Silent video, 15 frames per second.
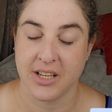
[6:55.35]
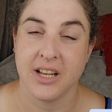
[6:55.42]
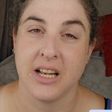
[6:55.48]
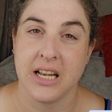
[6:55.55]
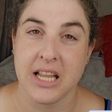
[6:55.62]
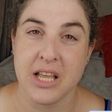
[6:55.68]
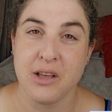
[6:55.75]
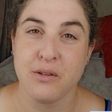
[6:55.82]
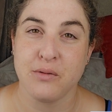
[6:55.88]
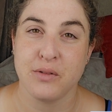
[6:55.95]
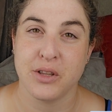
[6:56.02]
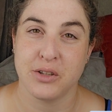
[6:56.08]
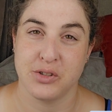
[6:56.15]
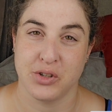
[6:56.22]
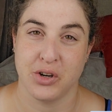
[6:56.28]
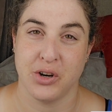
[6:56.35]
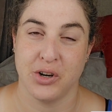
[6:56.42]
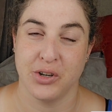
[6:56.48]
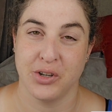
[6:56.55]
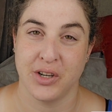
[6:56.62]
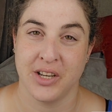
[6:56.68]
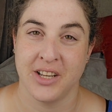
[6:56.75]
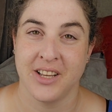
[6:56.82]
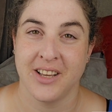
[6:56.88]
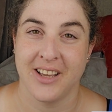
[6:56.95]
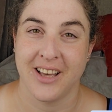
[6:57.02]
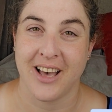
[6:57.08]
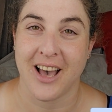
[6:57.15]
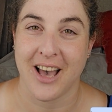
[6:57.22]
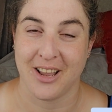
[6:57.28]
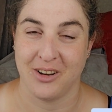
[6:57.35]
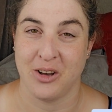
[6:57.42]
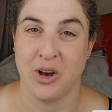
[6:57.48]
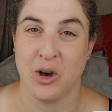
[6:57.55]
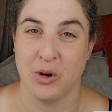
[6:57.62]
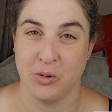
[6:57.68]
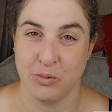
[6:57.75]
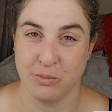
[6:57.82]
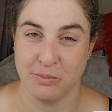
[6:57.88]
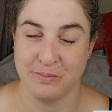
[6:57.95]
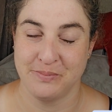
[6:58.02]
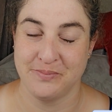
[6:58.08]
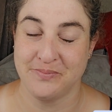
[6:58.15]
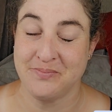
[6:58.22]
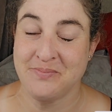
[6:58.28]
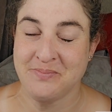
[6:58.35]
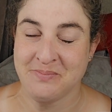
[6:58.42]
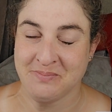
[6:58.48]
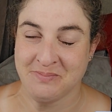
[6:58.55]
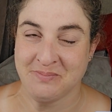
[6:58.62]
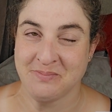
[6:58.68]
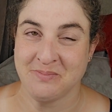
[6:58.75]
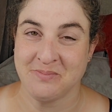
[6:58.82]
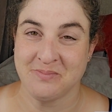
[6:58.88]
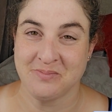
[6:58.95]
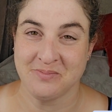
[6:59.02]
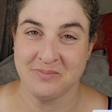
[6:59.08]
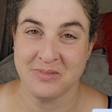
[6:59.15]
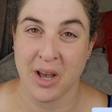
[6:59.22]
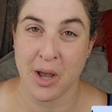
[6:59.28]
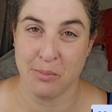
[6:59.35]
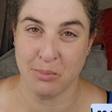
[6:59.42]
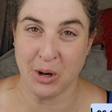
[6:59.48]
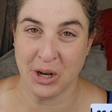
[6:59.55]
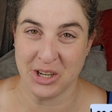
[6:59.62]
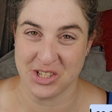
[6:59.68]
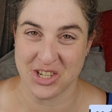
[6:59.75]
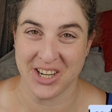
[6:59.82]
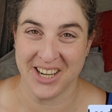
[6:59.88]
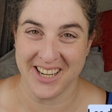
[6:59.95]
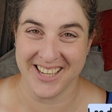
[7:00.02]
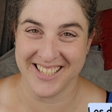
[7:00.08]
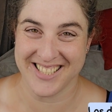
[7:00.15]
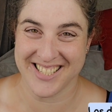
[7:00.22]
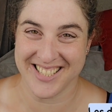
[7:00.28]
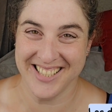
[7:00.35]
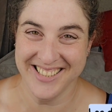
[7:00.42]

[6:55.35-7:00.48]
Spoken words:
Leave the dog at home. I apologize.